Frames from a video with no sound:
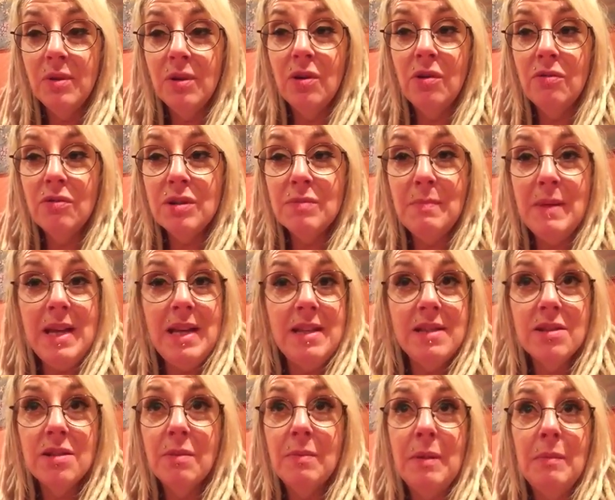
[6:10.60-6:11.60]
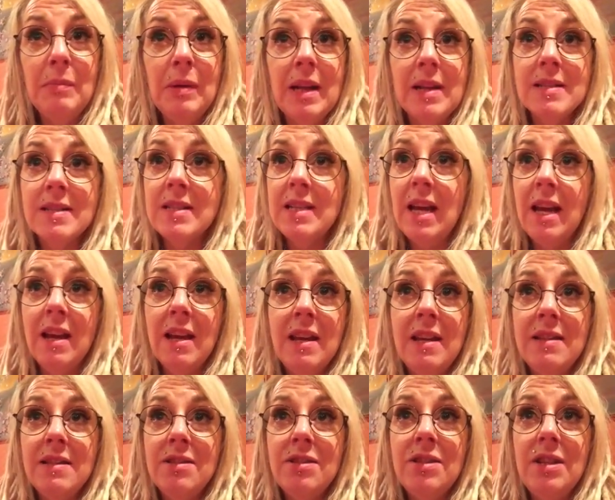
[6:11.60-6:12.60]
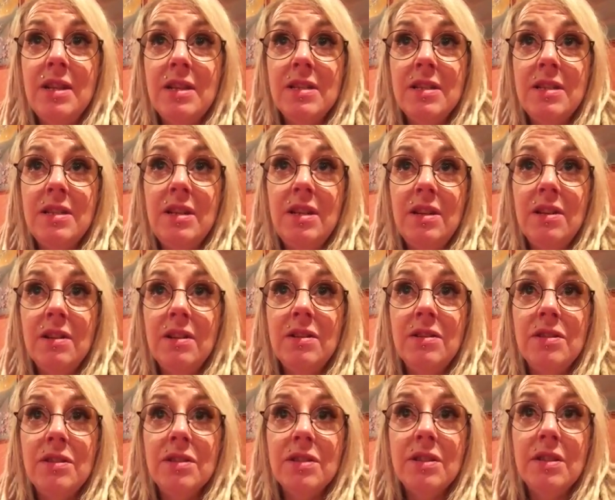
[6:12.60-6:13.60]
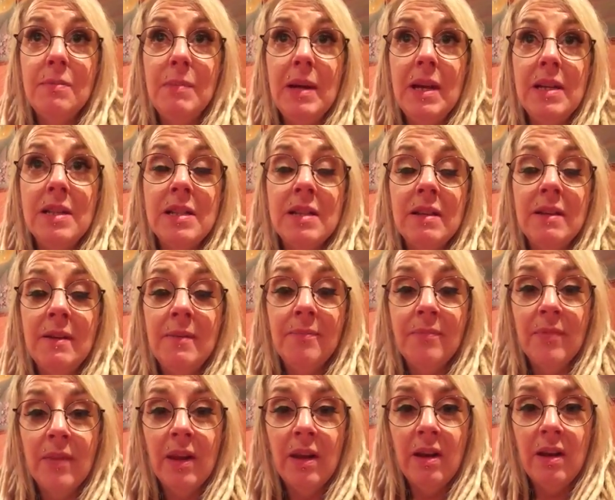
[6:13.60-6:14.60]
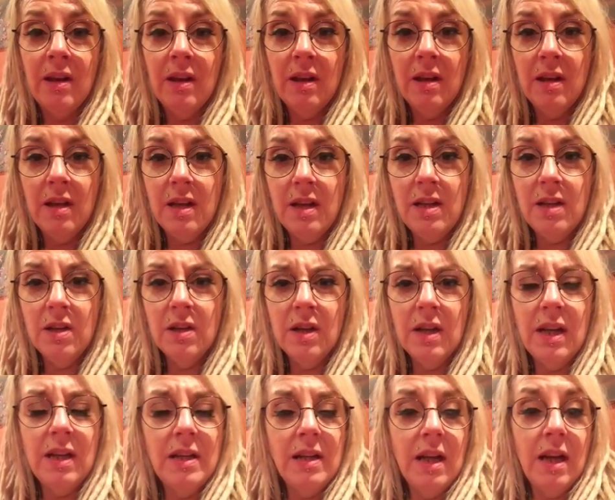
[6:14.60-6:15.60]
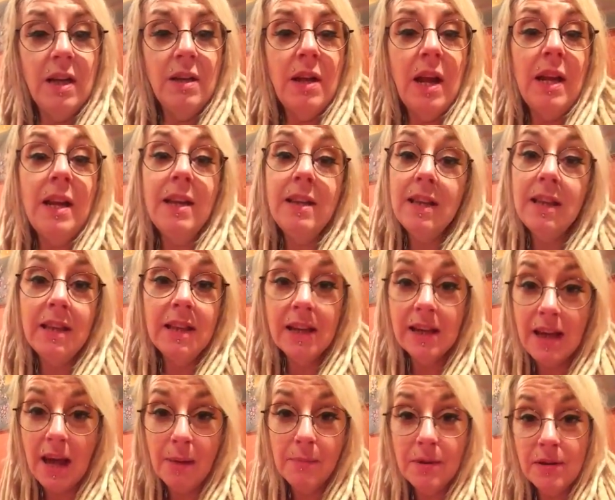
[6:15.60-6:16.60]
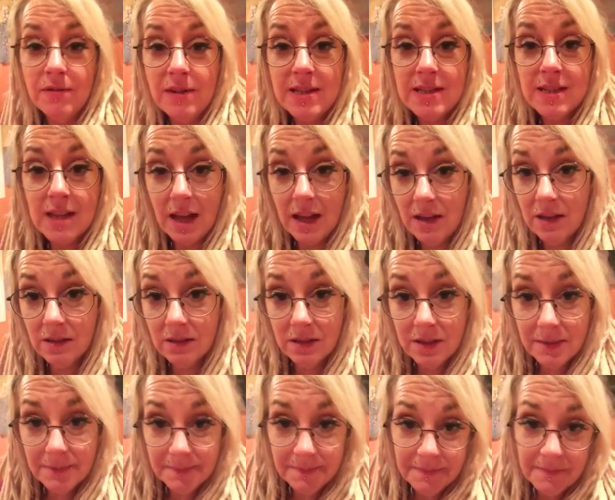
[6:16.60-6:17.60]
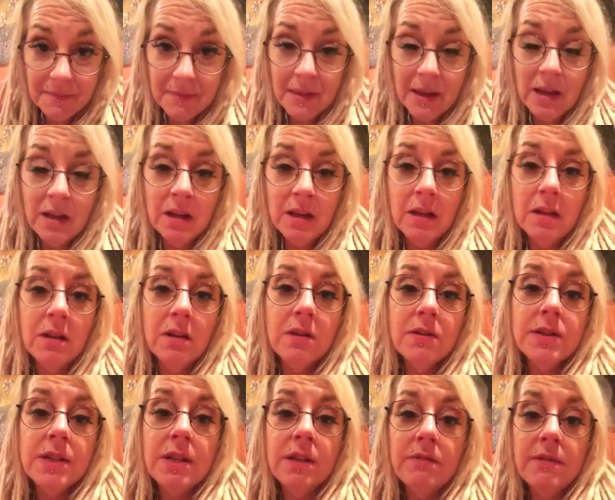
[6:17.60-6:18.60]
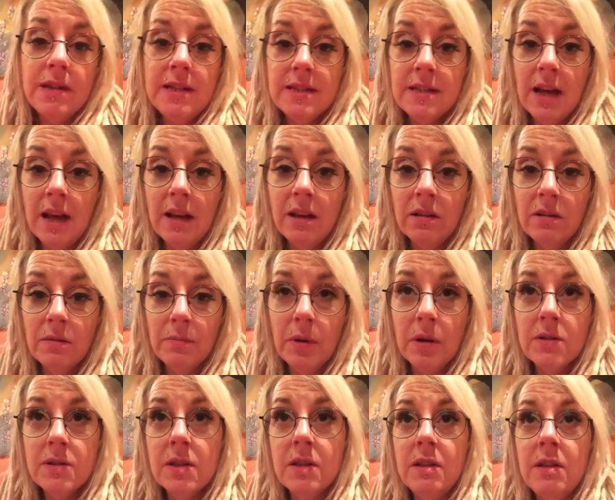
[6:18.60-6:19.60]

Cooked meats come in plastic. It's just a bit, and anything that can be recycled goes in the recycle box.